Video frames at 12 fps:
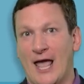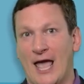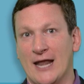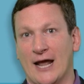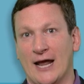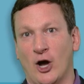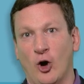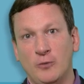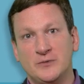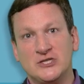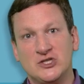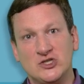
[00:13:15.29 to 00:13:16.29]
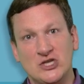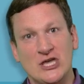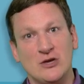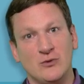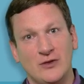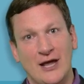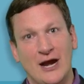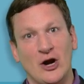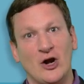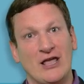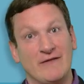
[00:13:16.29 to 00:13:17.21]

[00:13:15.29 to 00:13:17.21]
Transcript: and I hope to see you there